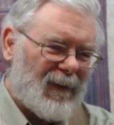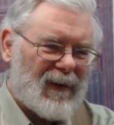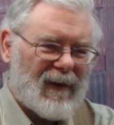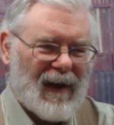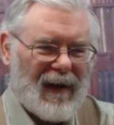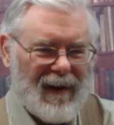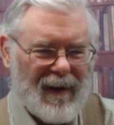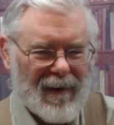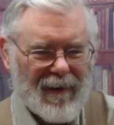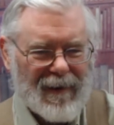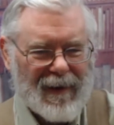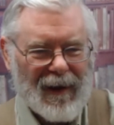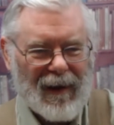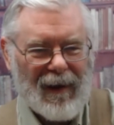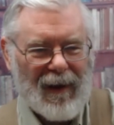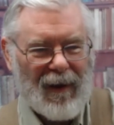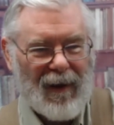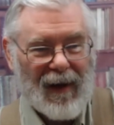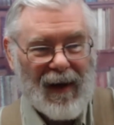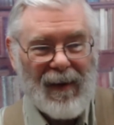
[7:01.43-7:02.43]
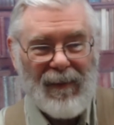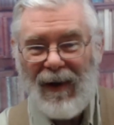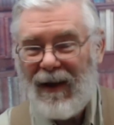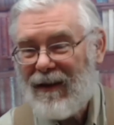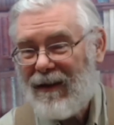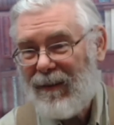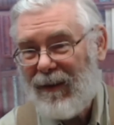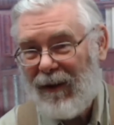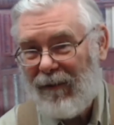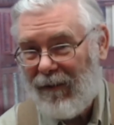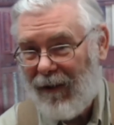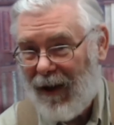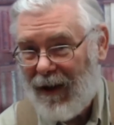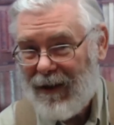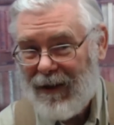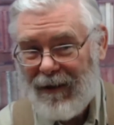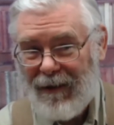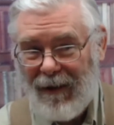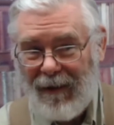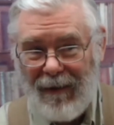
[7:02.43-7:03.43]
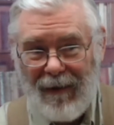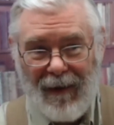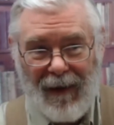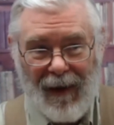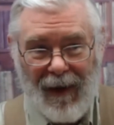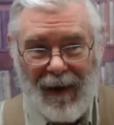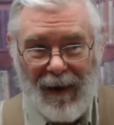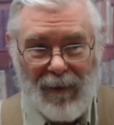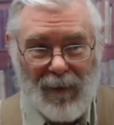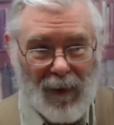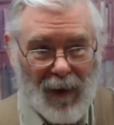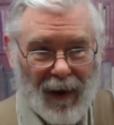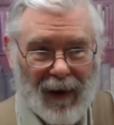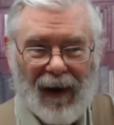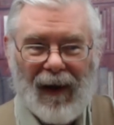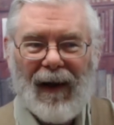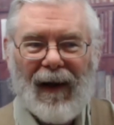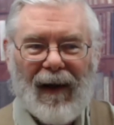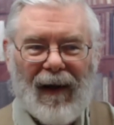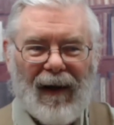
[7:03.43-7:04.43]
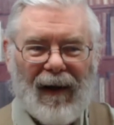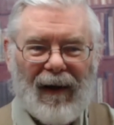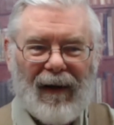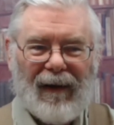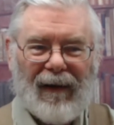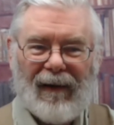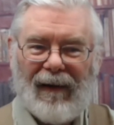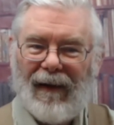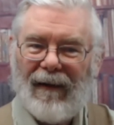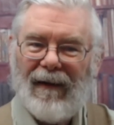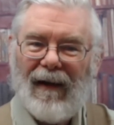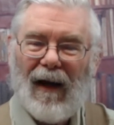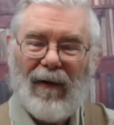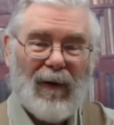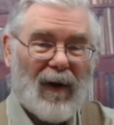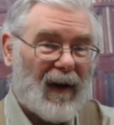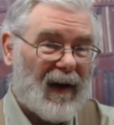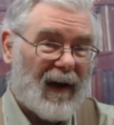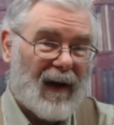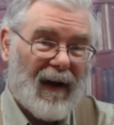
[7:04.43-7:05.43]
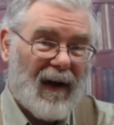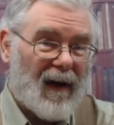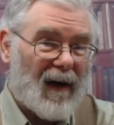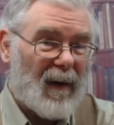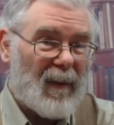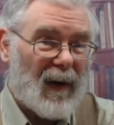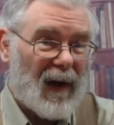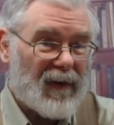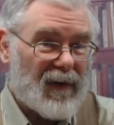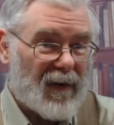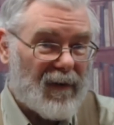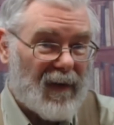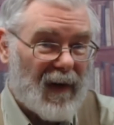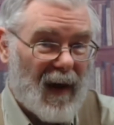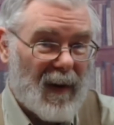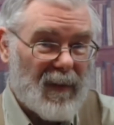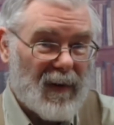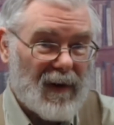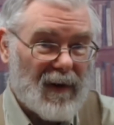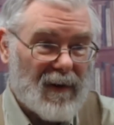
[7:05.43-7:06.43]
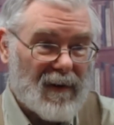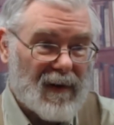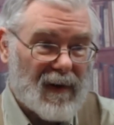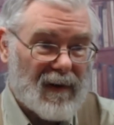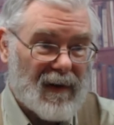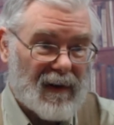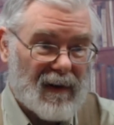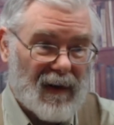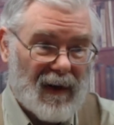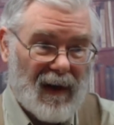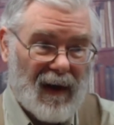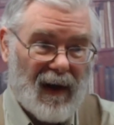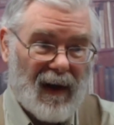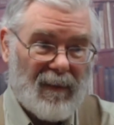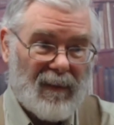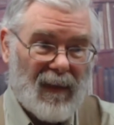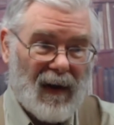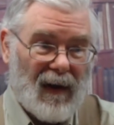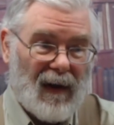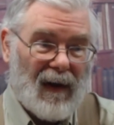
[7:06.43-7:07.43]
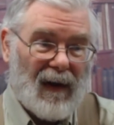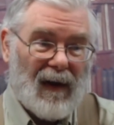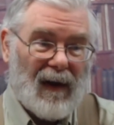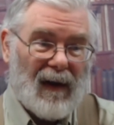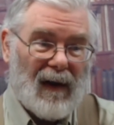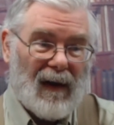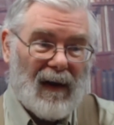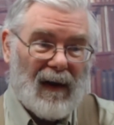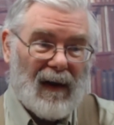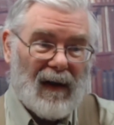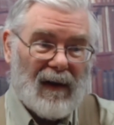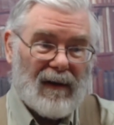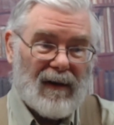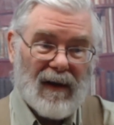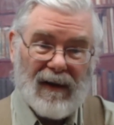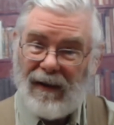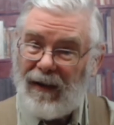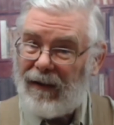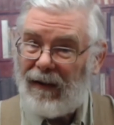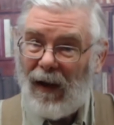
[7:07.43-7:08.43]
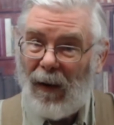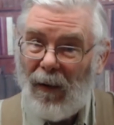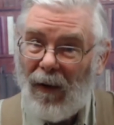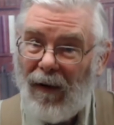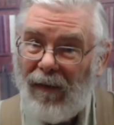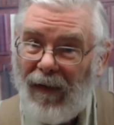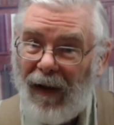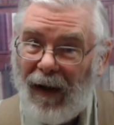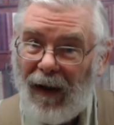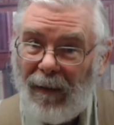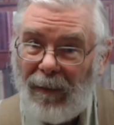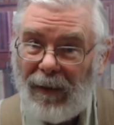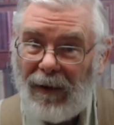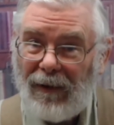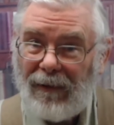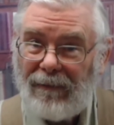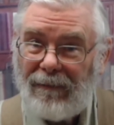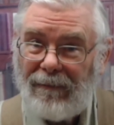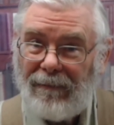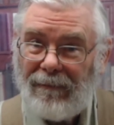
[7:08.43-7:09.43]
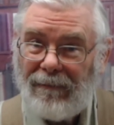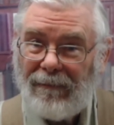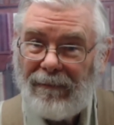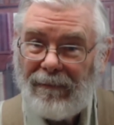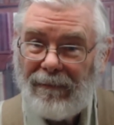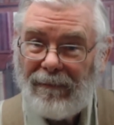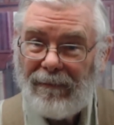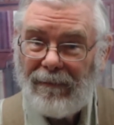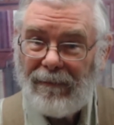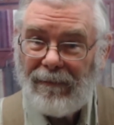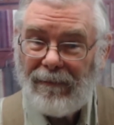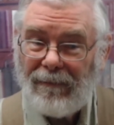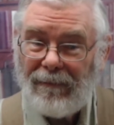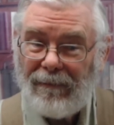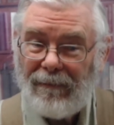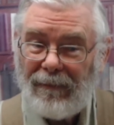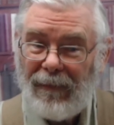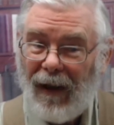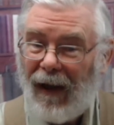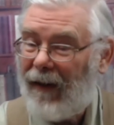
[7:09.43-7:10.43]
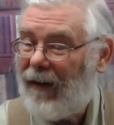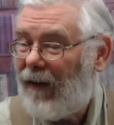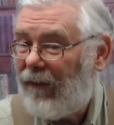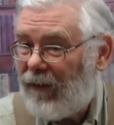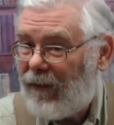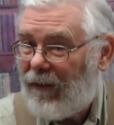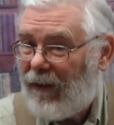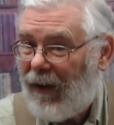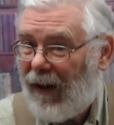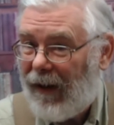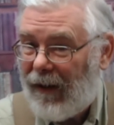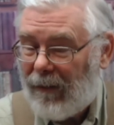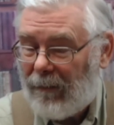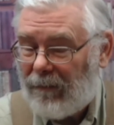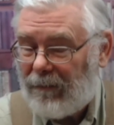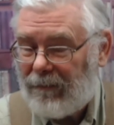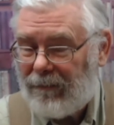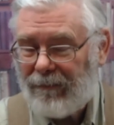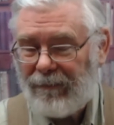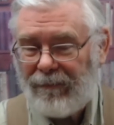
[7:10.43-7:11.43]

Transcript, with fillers: it was eight years ago, and I must have been rushed to get it working and did not really care about the floppy use at the time, just that they were available, and I never tried them.